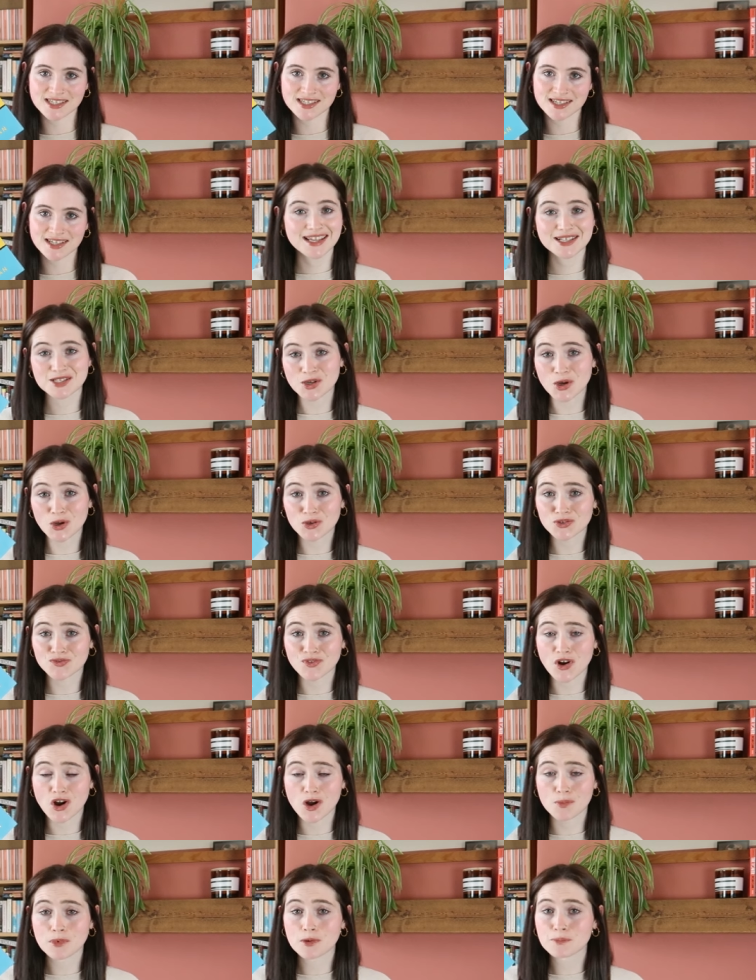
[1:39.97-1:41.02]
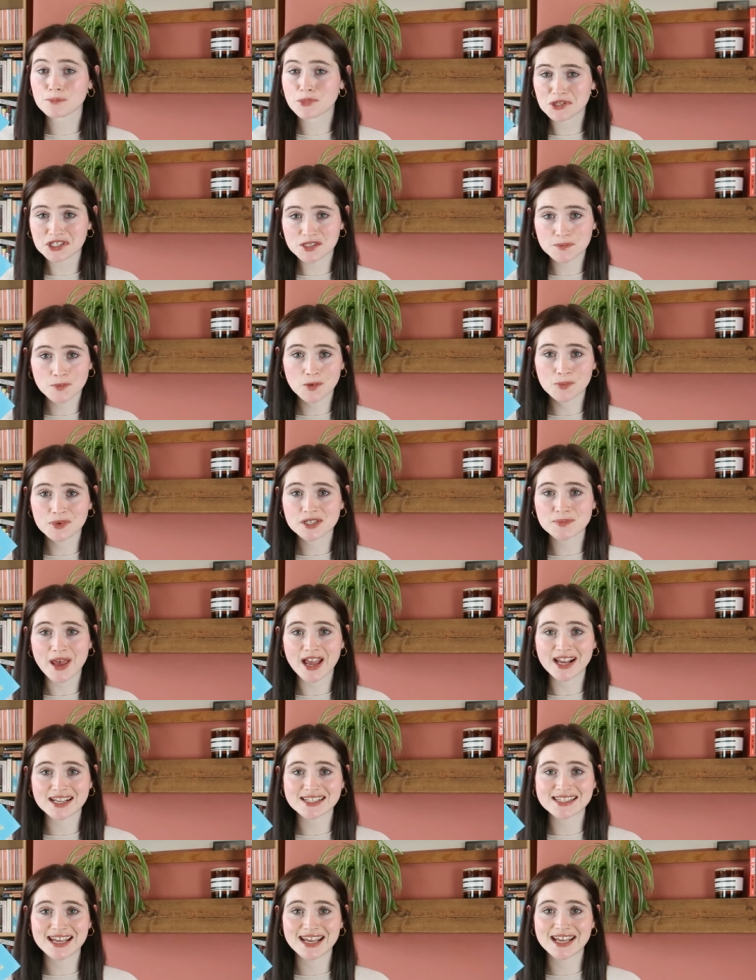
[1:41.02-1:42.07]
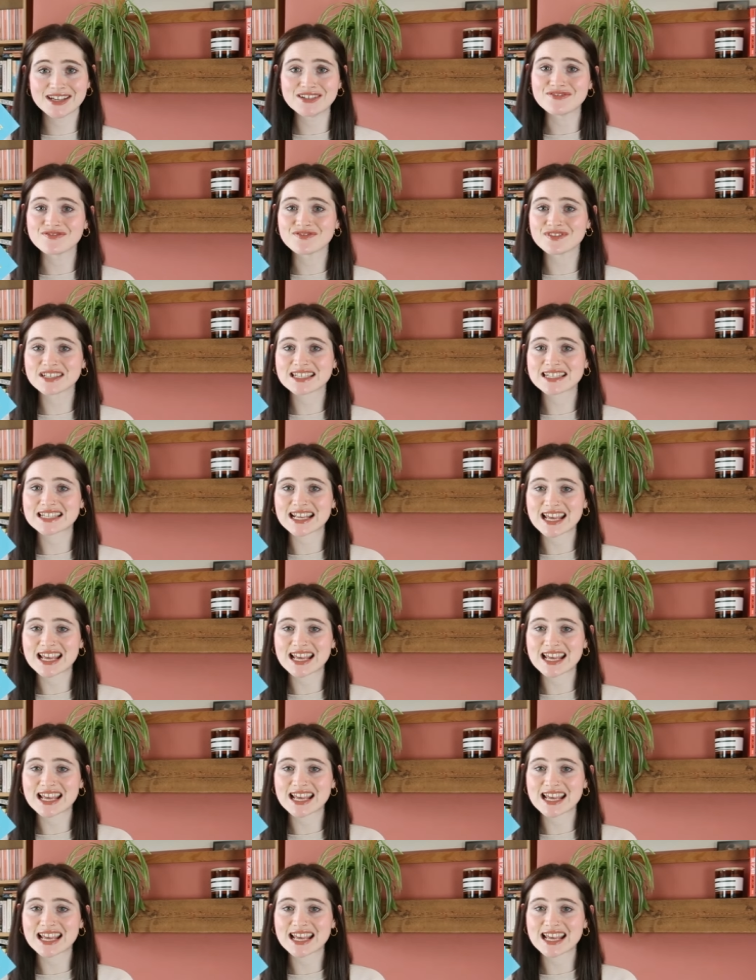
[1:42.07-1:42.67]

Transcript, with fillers: It is told from multiple perspectives,